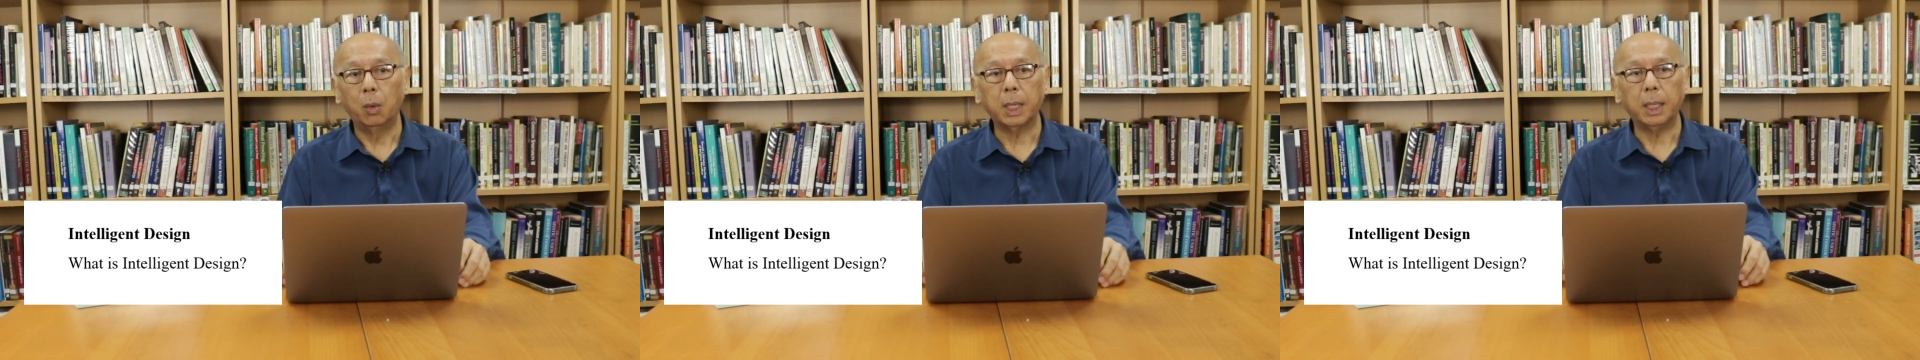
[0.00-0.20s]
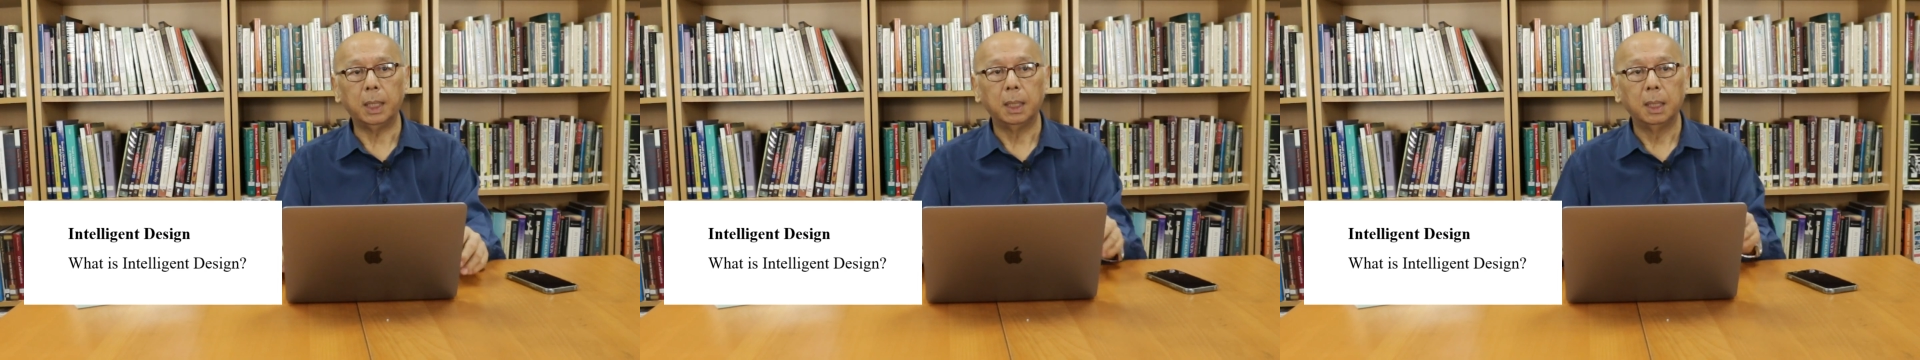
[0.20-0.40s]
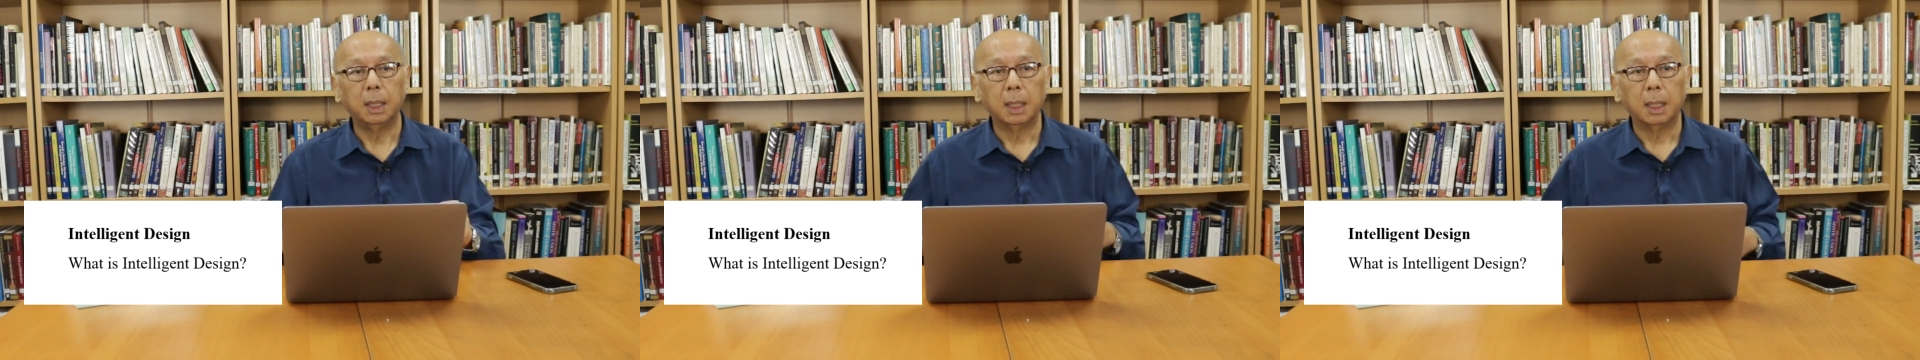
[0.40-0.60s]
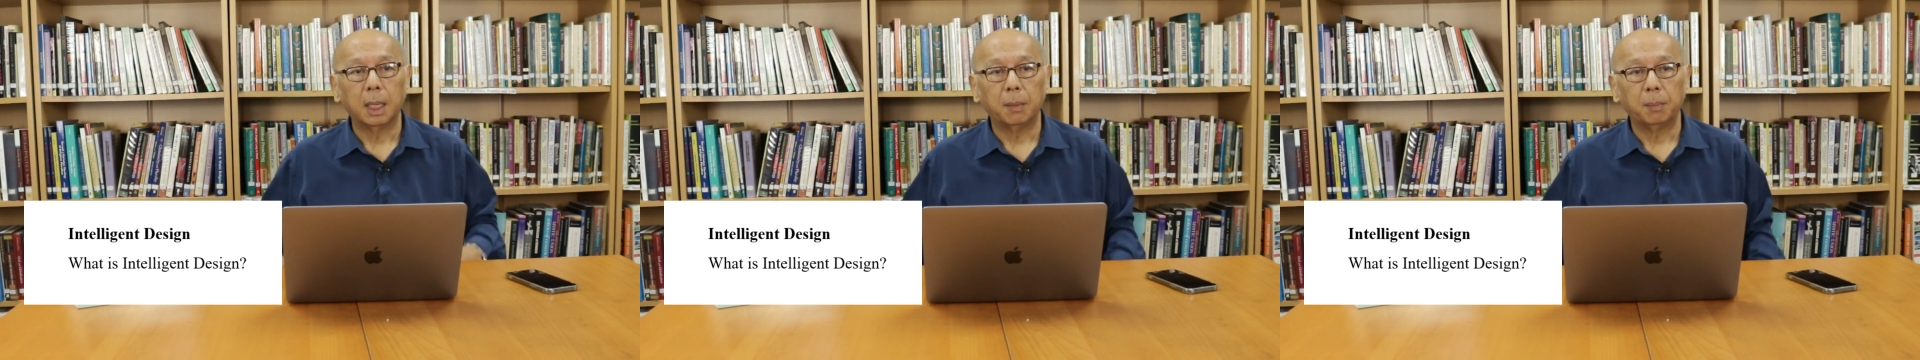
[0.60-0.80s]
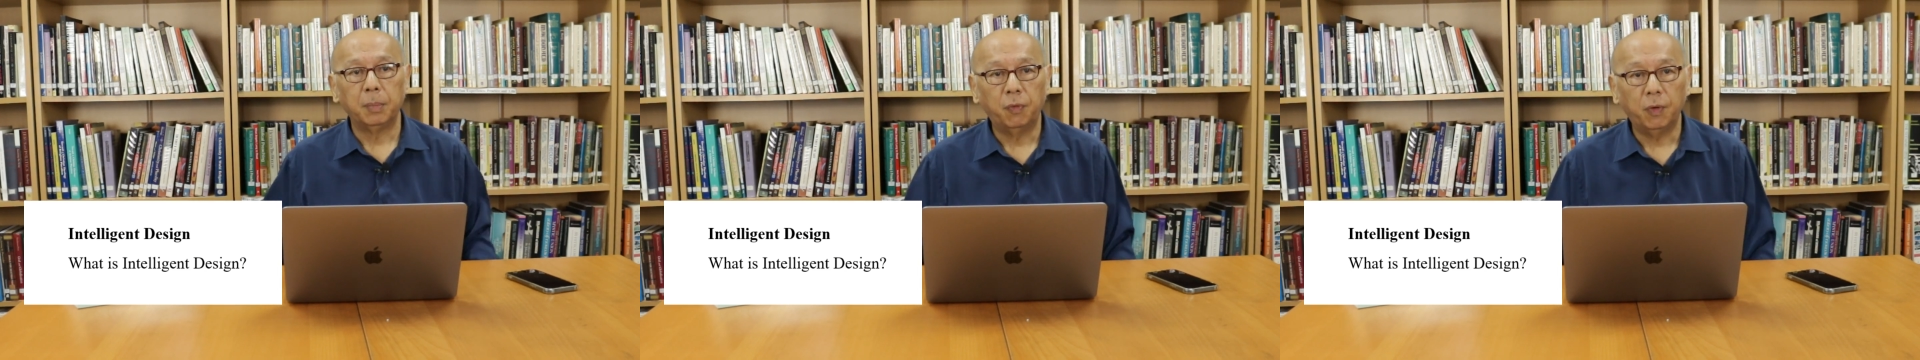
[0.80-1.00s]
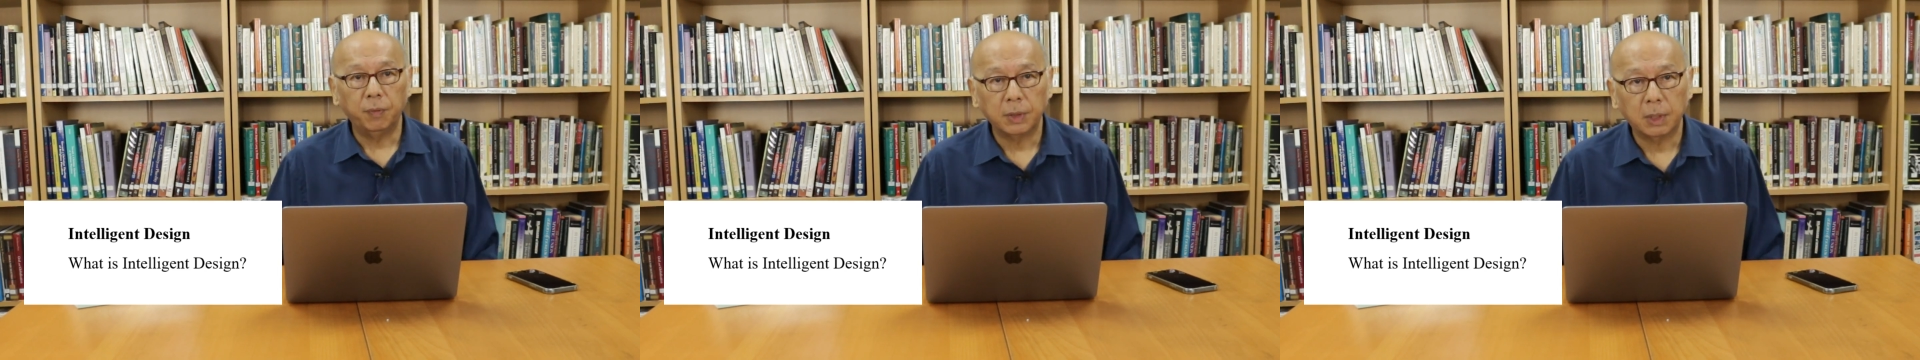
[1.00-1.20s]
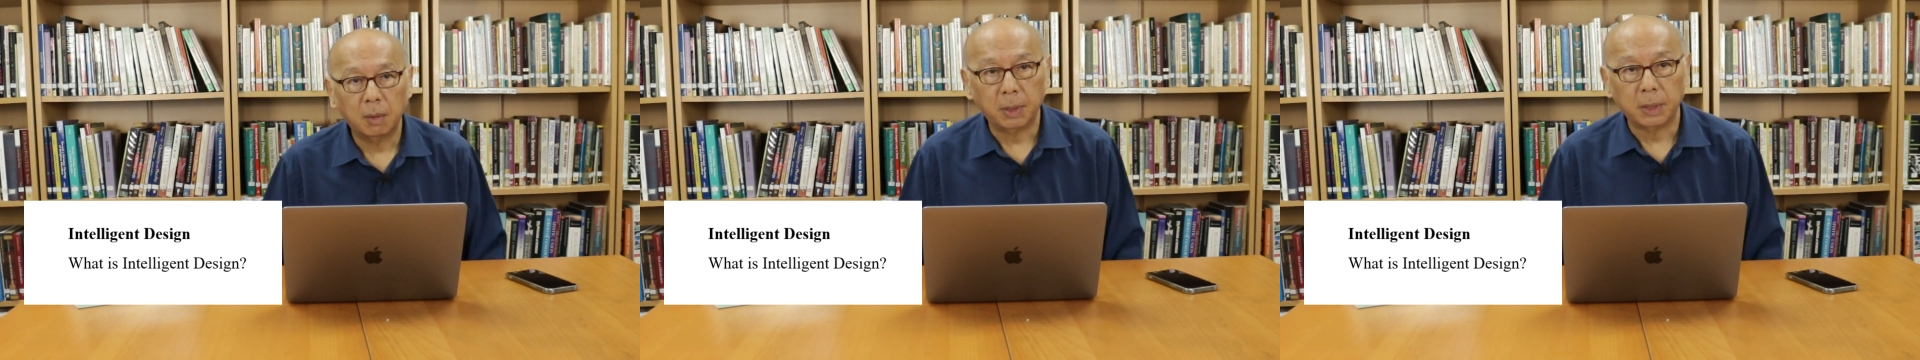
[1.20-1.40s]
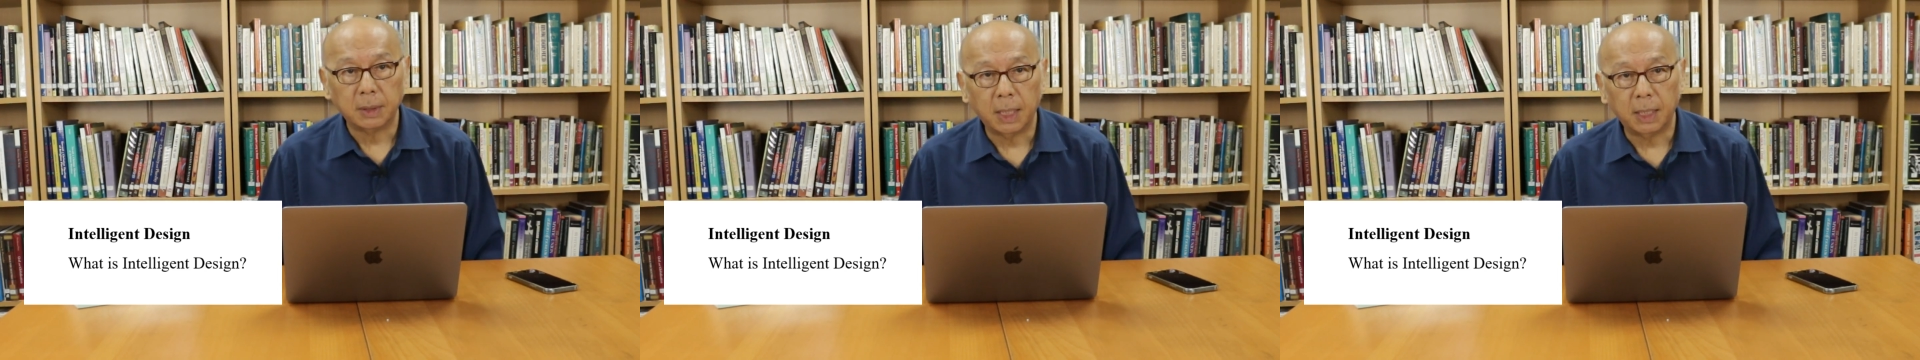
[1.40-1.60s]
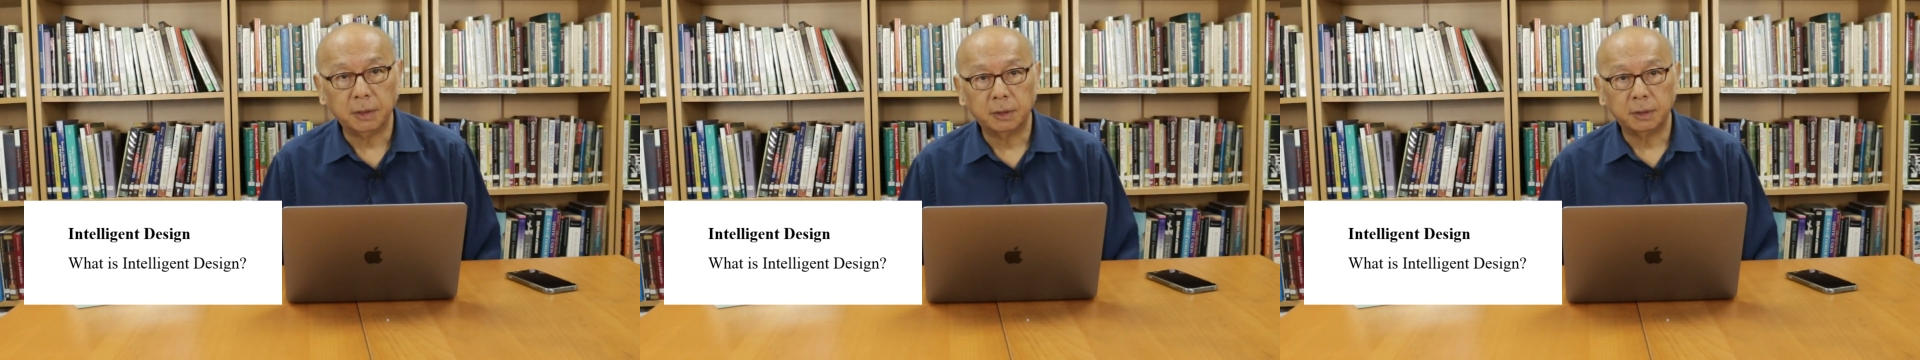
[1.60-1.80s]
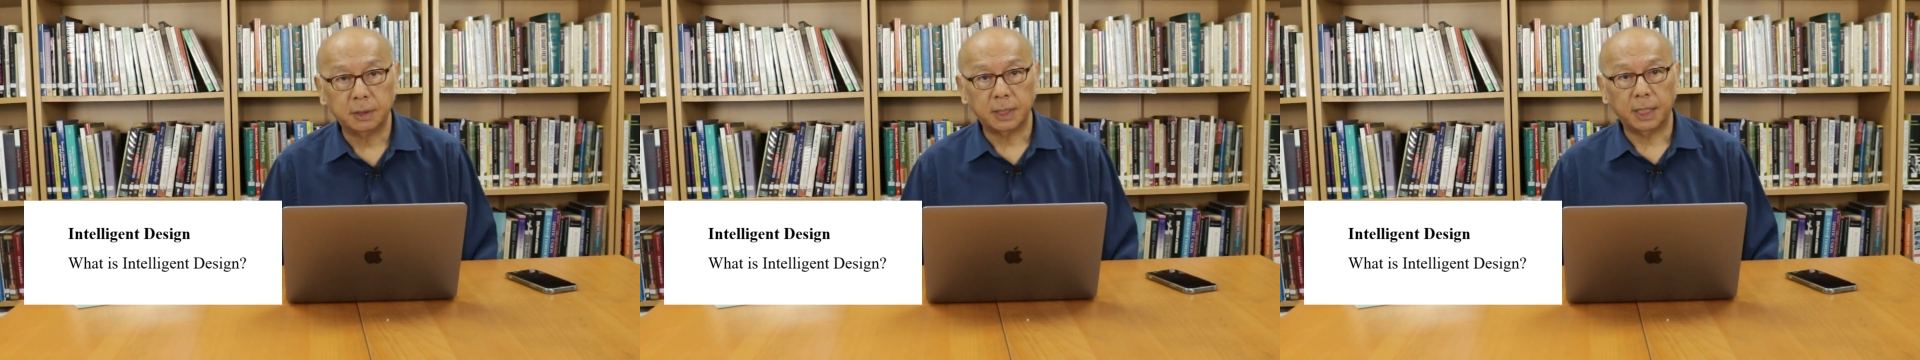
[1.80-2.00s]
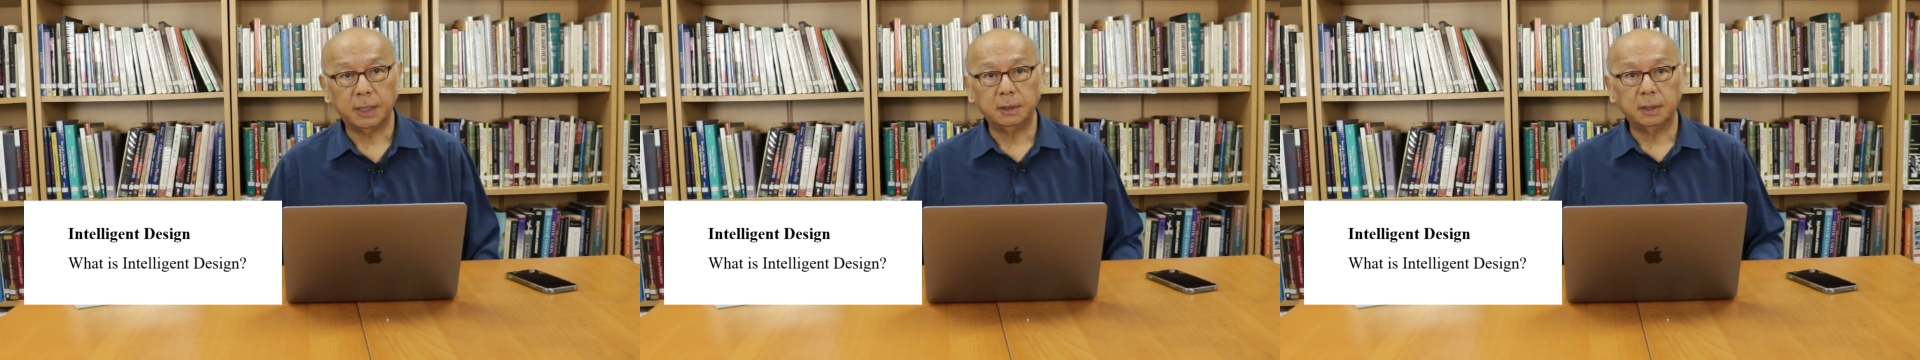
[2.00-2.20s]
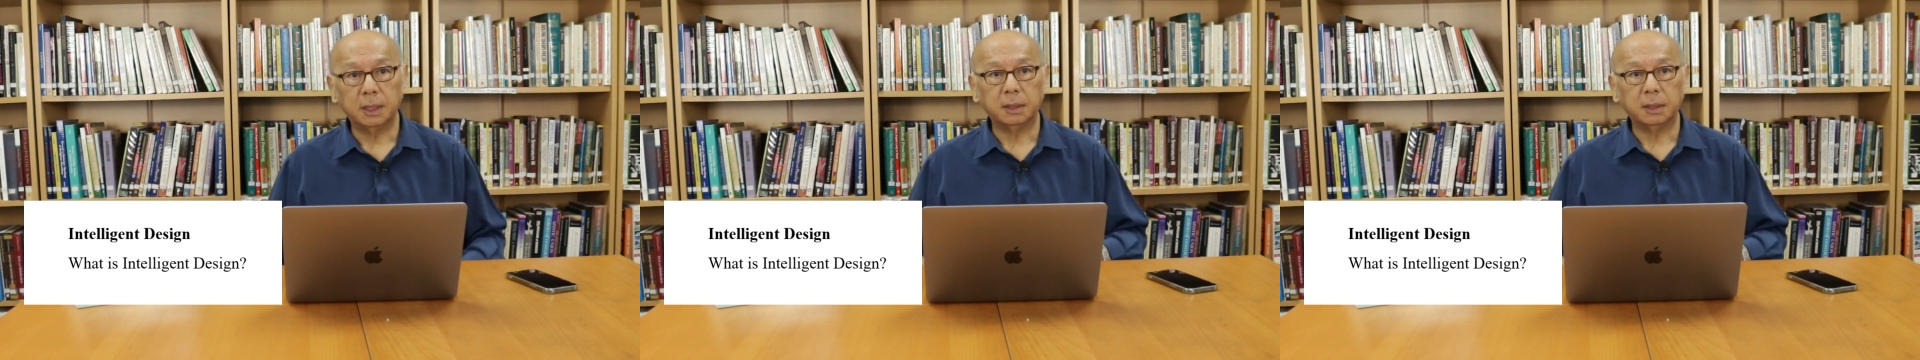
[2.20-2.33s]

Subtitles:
Okay, before we talk about intelligent design,